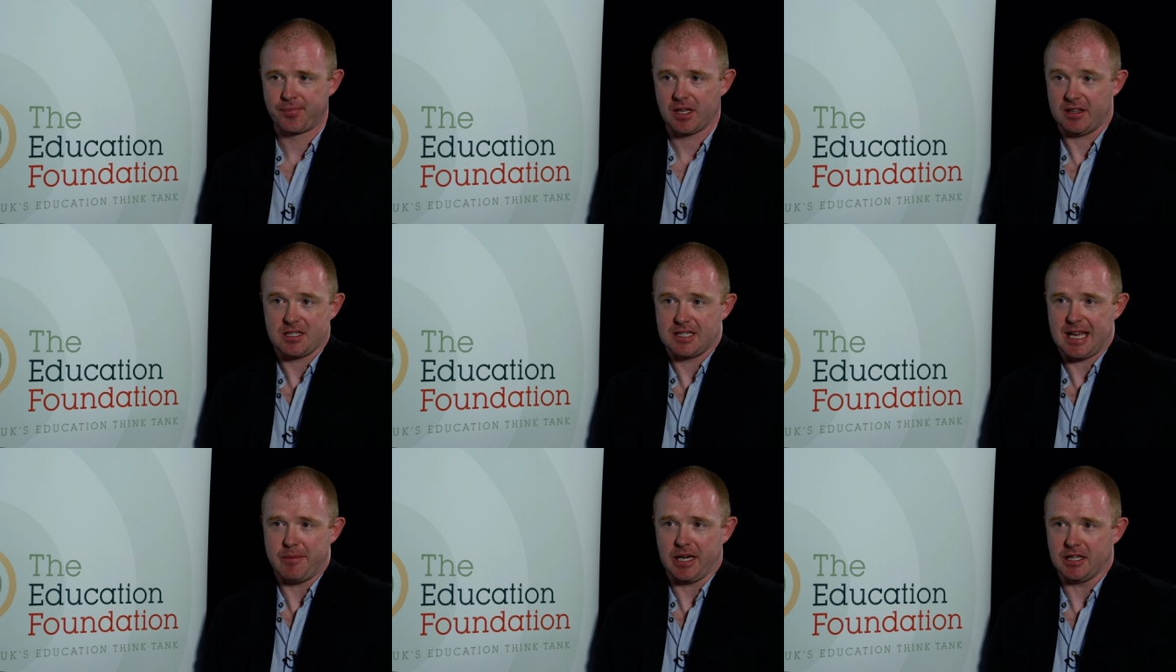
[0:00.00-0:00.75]
And that's a
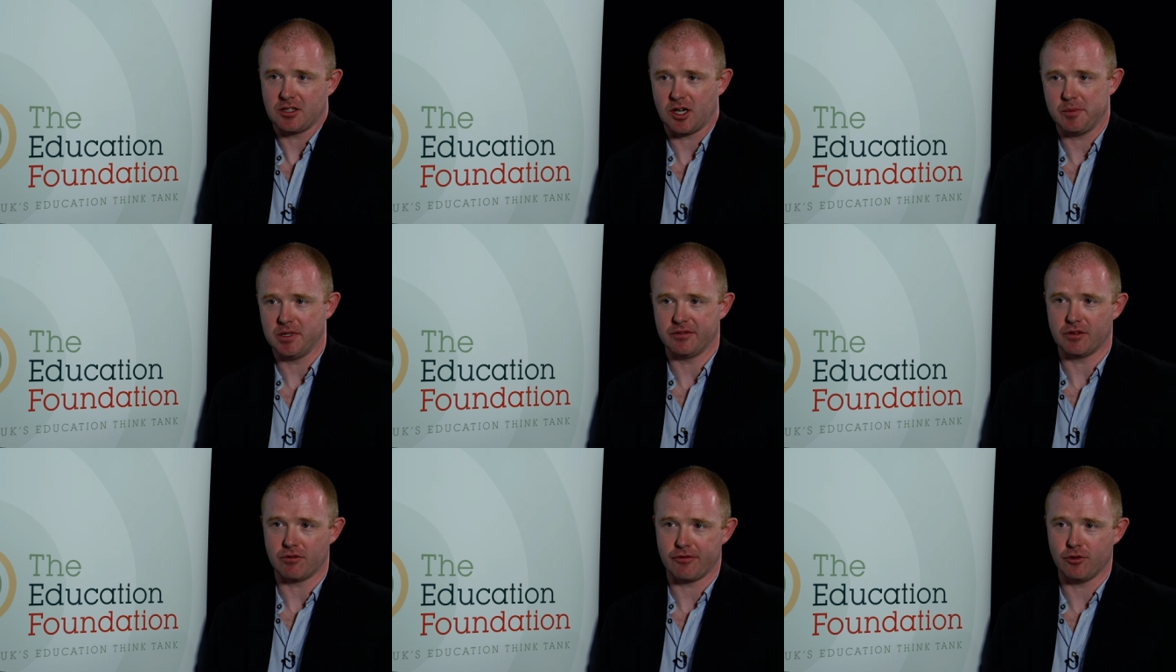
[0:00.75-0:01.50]
damning indictment
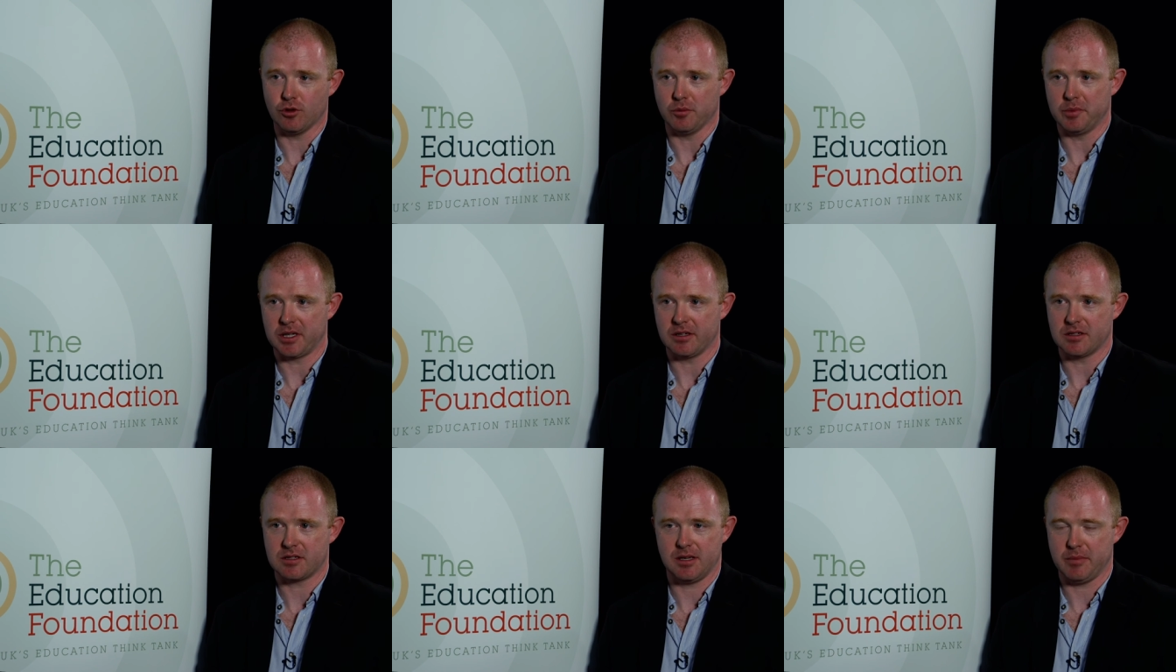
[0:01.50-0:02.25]
of the reform,
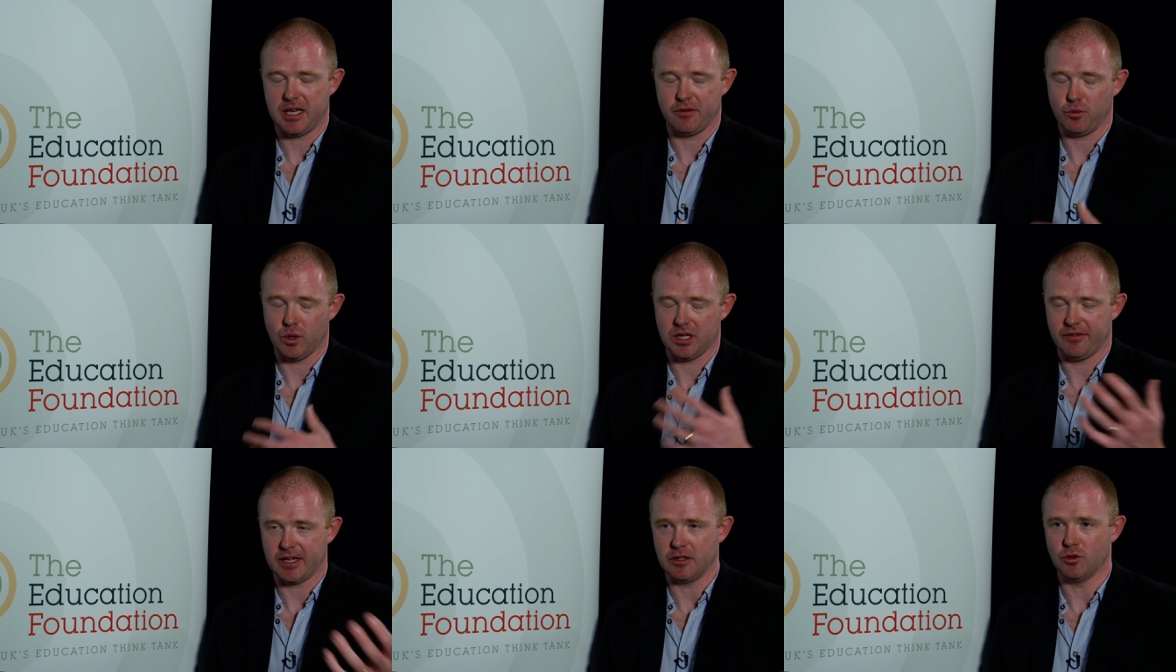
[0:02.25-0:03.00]
because it may well
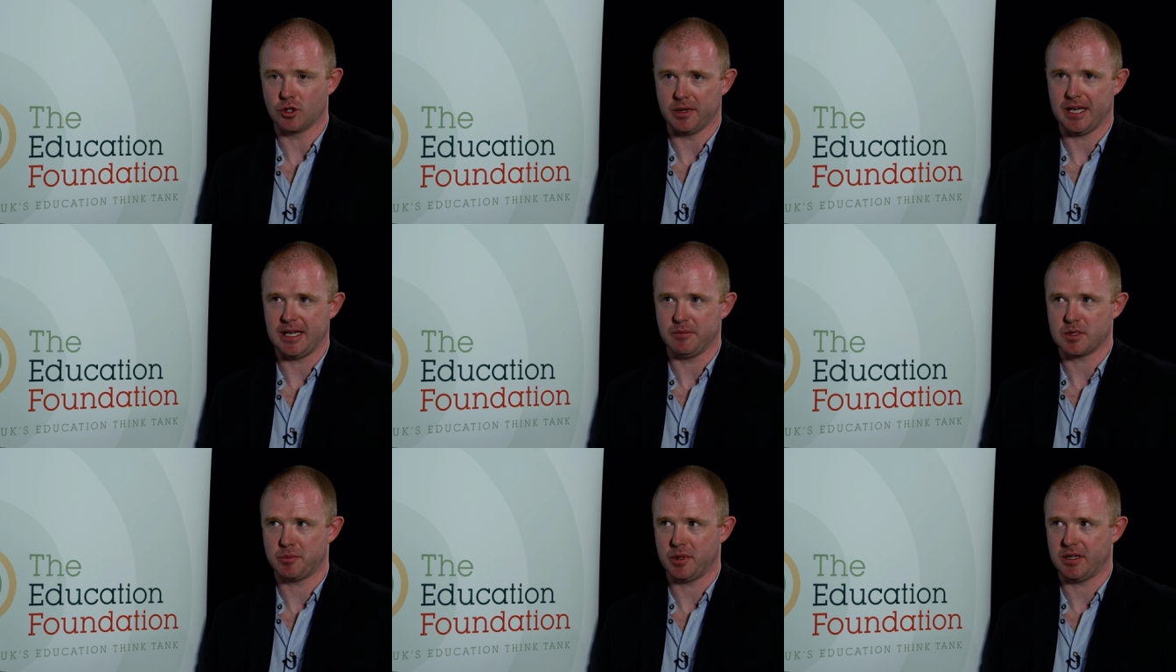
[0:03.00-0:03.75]
have had laudable
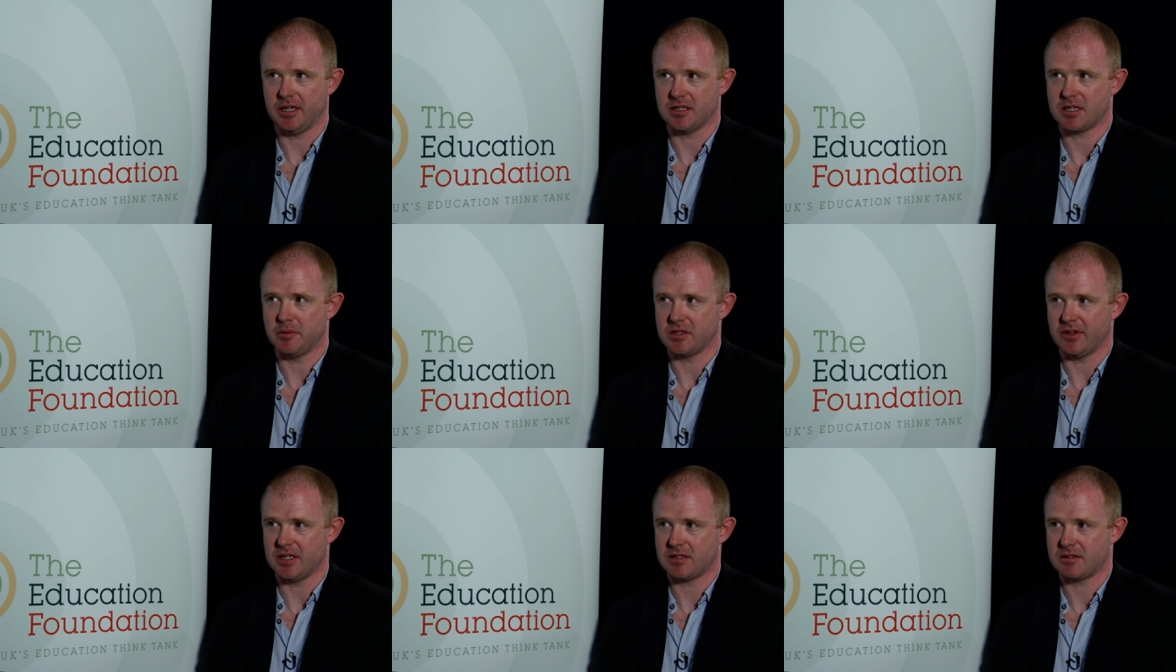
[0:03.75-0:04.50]
aims, but in terms
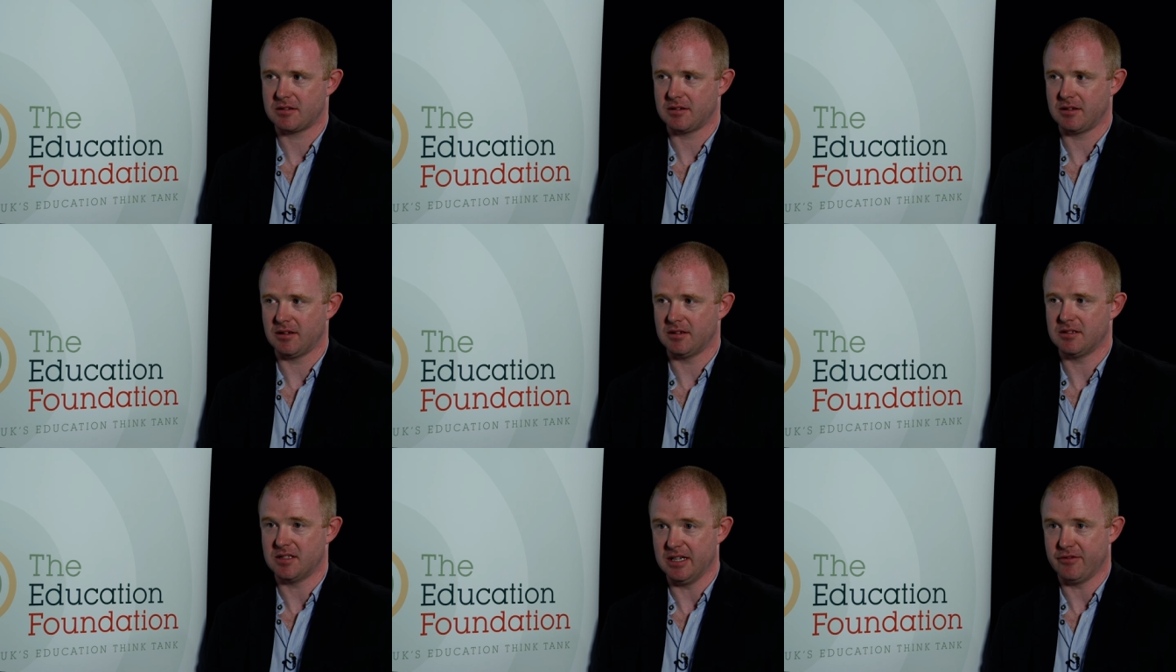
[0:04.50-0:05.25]
of its
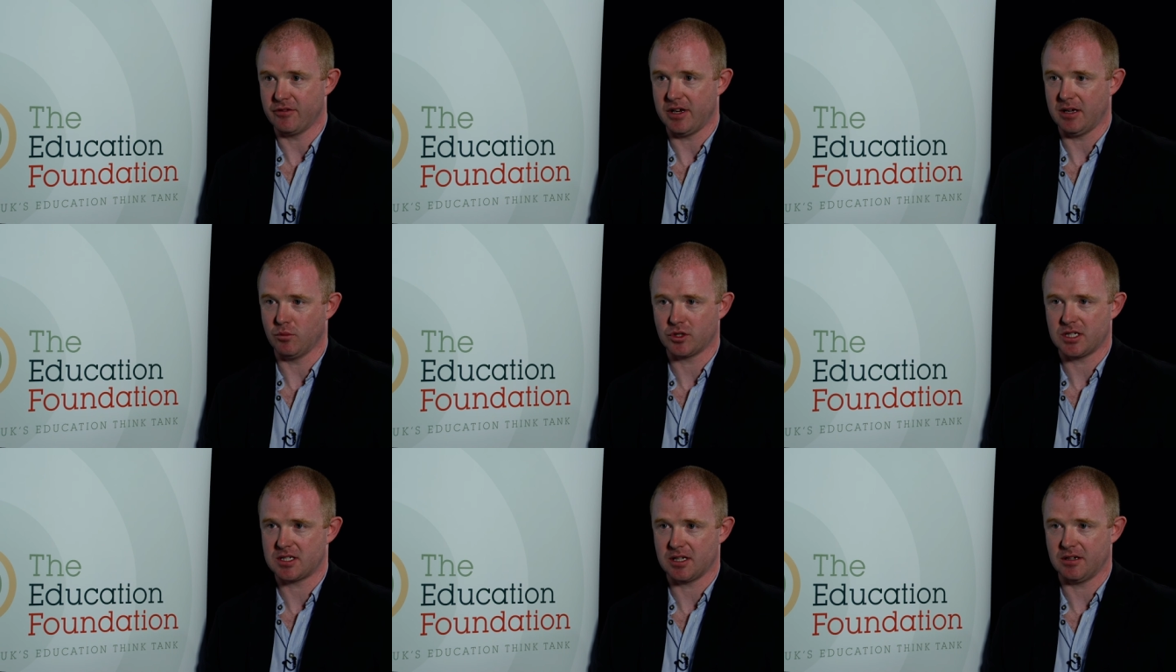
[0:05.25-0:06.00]
delivery and
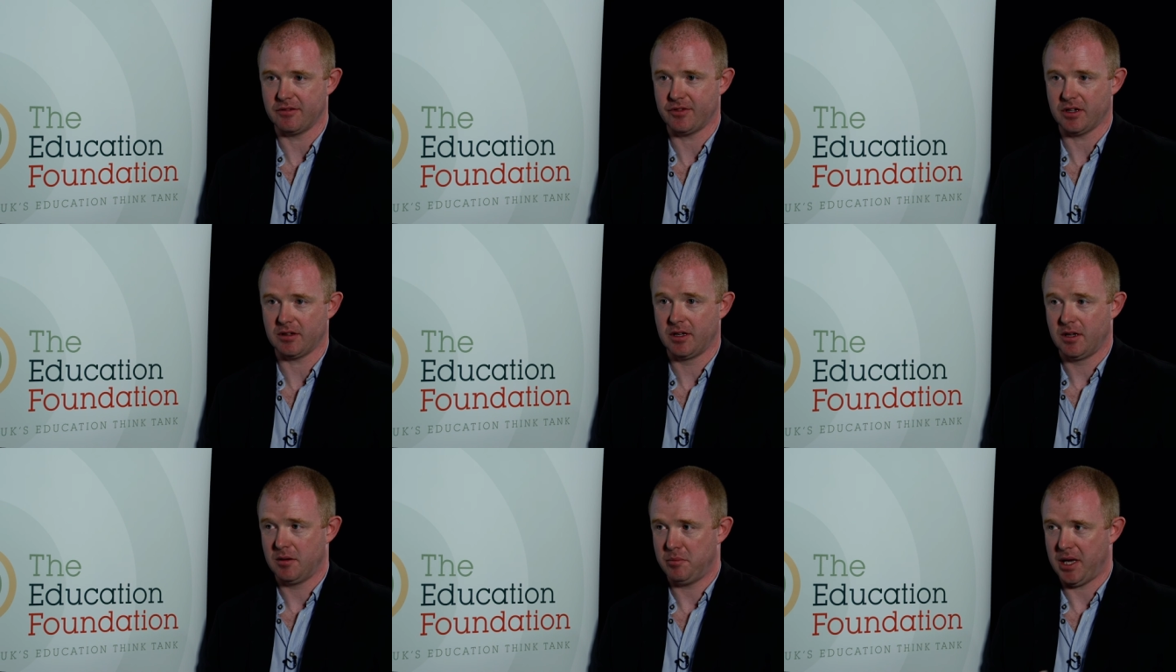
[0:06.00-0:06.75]
what it's done for
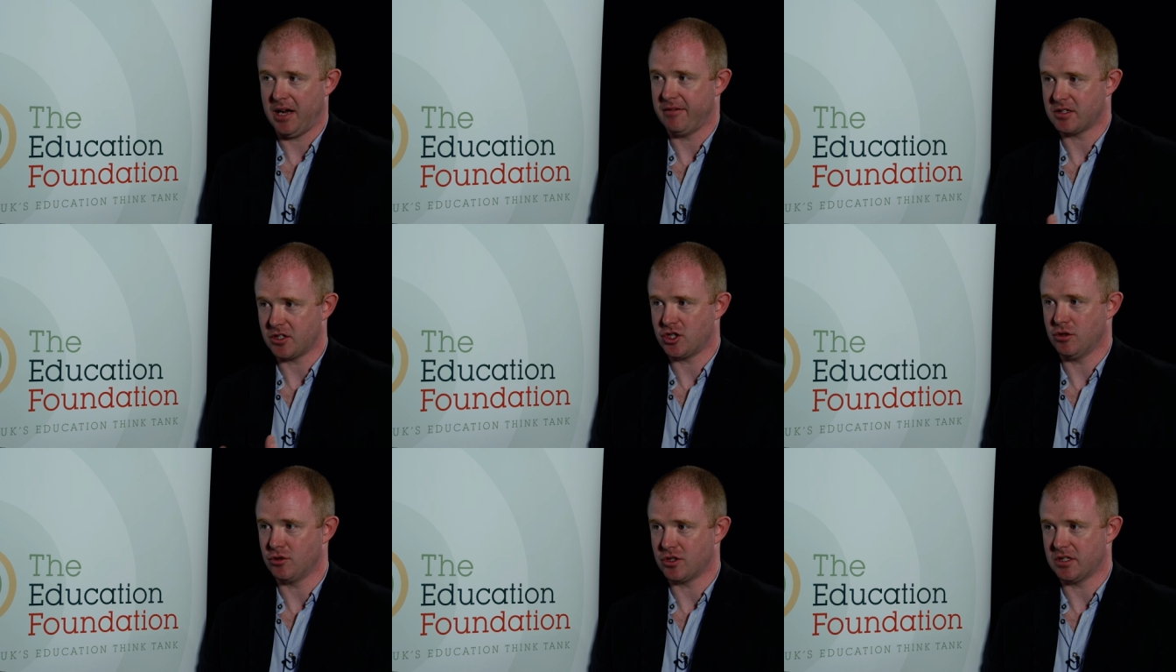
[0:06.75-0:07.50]
parents and
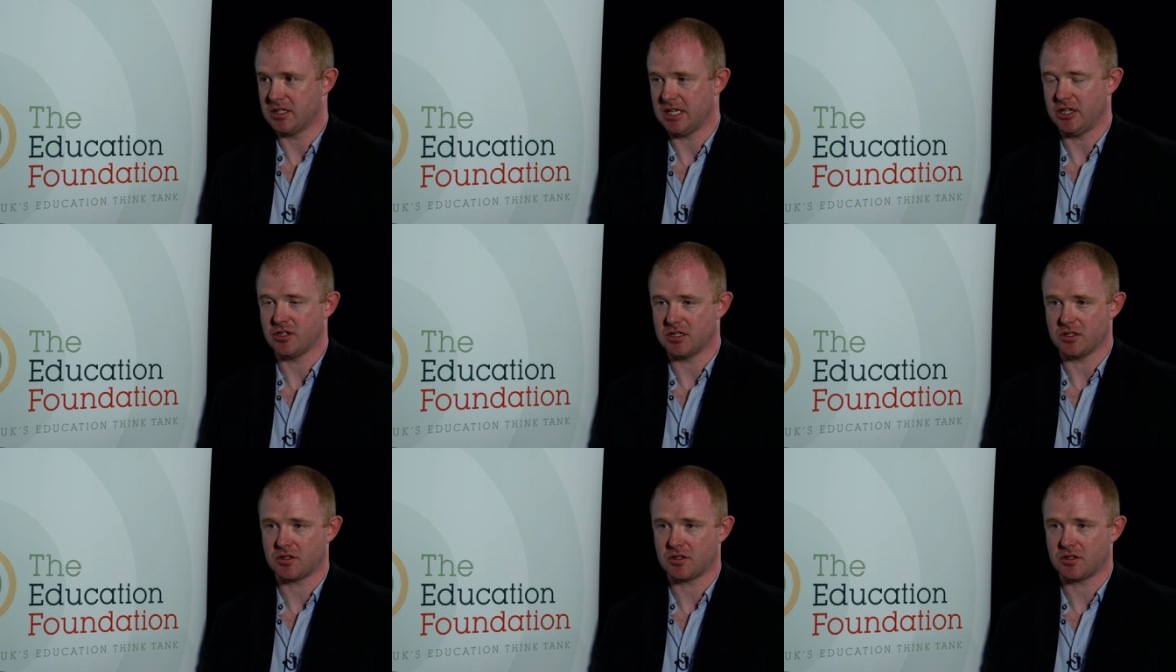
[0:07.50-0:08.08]
children and teachers in